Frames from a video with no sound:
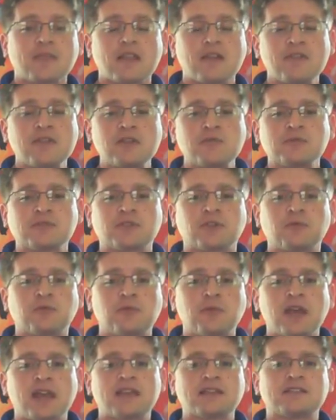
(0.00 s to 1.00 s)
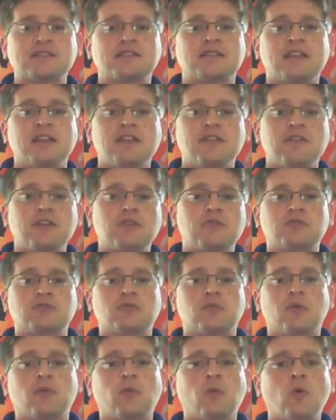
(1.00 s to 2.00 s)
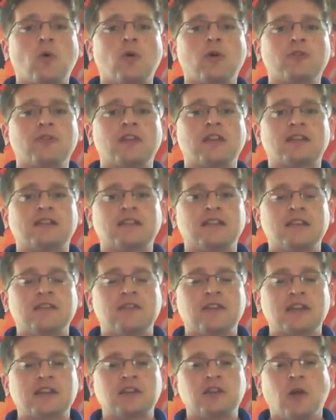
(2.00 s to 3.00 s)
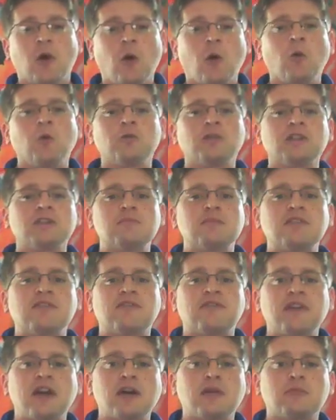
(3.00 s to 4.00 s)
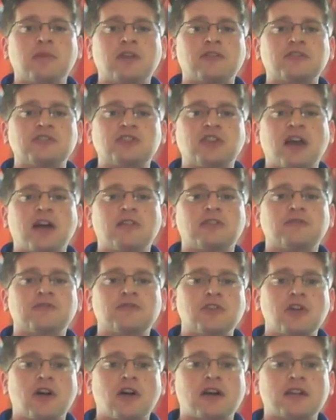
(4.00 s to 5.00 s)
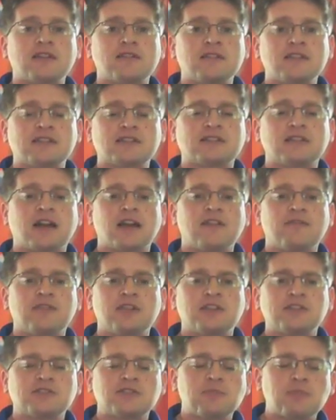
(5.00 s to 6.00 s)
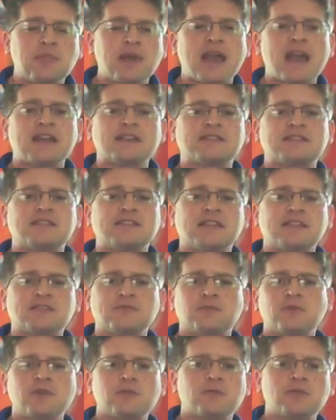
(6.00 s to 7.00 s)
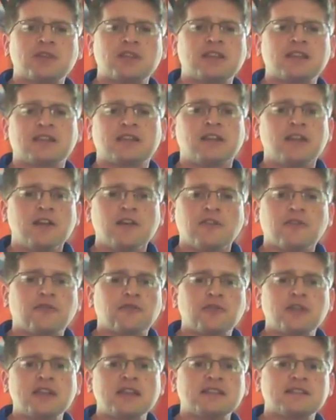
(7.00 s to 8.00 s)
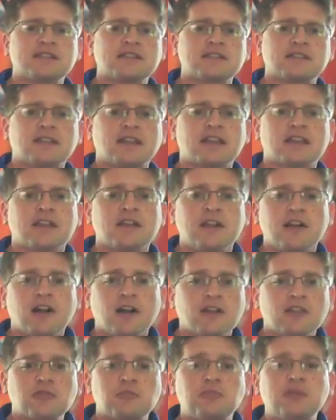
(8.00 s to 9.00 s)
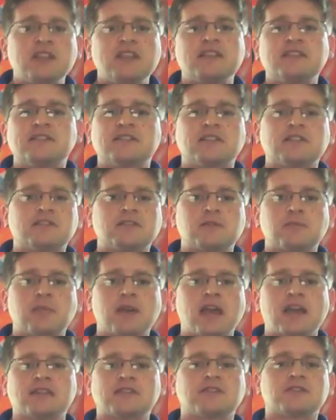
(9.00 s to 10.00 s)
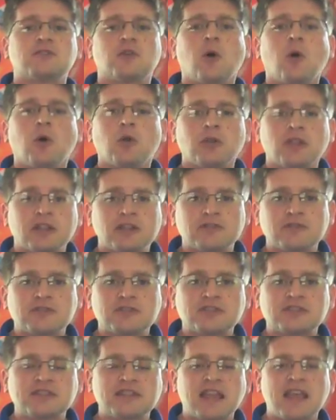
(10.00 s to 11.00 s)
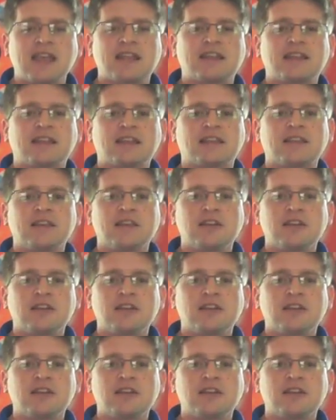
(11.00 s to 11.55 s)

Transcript: There is a rest, there is a reward that can only be found by the child of God in this life, and it surpasses. That's where we get phrases like the peace that surpasses all understanding,